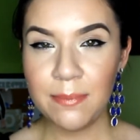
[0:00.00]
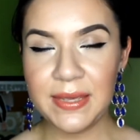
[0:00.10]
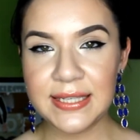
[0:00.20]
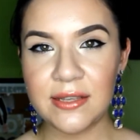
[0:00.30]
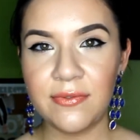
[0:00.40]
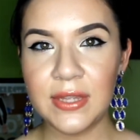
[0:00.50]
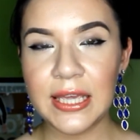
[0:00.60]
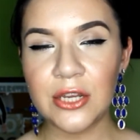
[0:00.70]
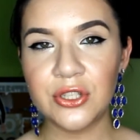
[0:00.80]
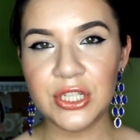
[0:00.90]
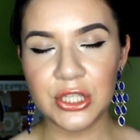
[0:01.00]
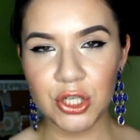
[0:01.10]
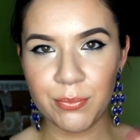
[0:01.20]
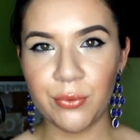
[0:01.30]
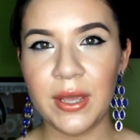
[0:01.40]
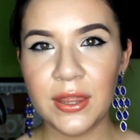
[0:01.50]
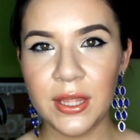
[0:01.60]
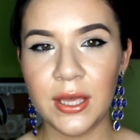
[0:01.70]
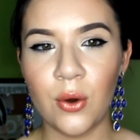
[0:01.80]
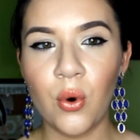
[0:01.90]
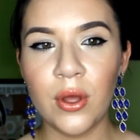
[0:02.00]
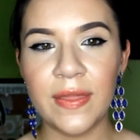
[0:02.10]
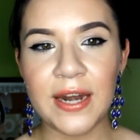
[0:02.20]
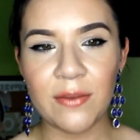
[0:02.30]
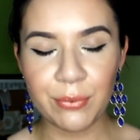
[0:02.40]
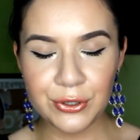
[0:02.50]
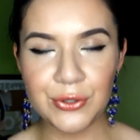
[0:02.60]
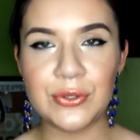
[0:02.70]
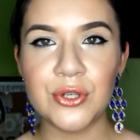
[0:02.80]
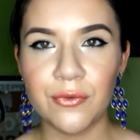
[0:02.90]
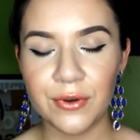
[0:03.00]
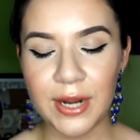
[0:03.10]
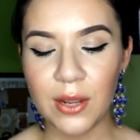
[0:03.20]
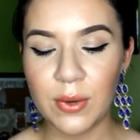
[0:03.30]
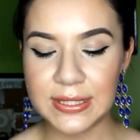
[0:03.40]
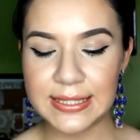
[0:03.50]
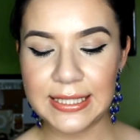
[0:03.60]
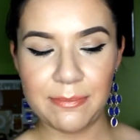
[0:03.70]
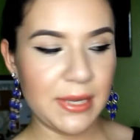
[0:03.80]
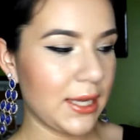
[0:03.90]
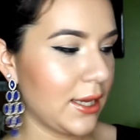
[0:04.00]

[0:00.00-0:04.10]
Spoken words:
because I feel like it'll just strip away the oil that I produced overnight while sleeping.